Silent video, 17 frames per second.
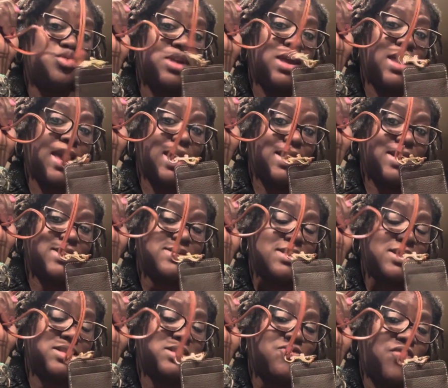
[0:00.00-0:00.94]
Attic
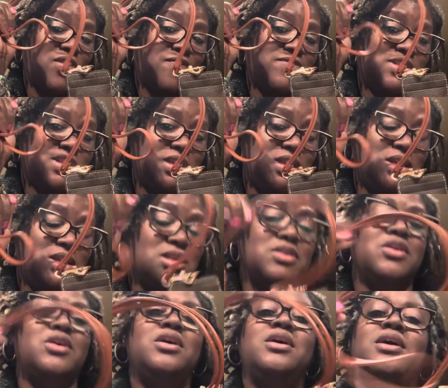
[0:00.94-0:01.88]
615.
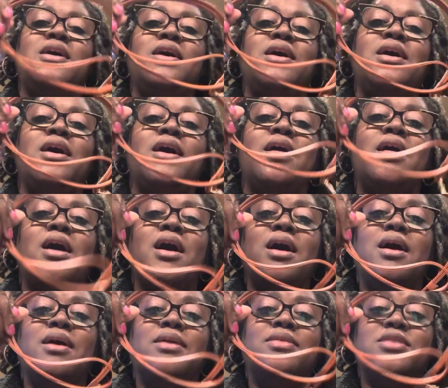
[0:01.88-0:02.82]

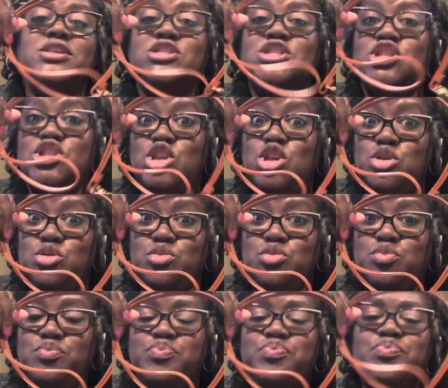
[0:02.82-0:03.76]
This is
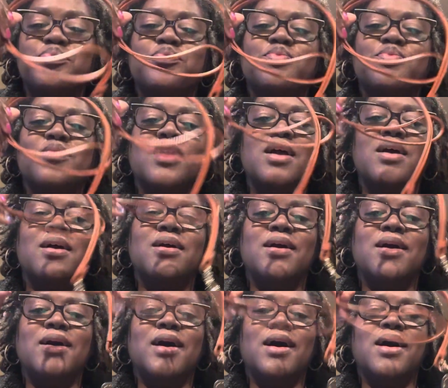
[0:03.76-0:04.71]
you.
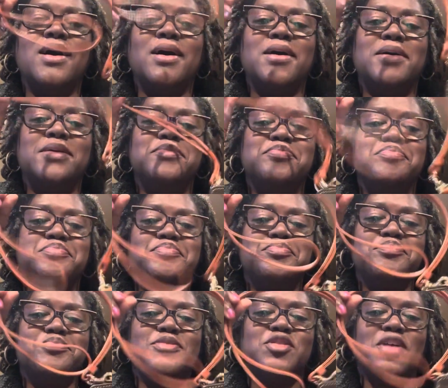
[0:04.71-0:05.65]

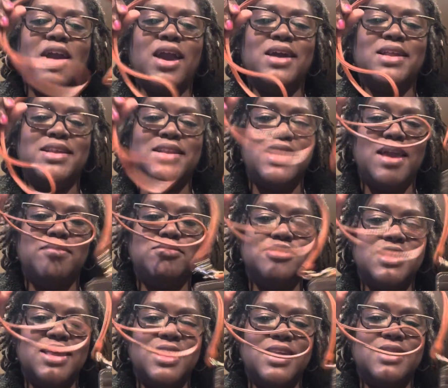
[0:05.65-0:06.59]
So I got enabled
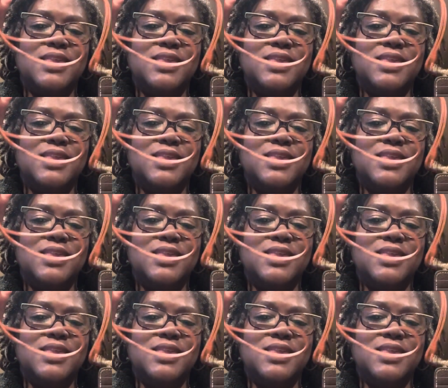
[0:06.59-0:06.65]
to get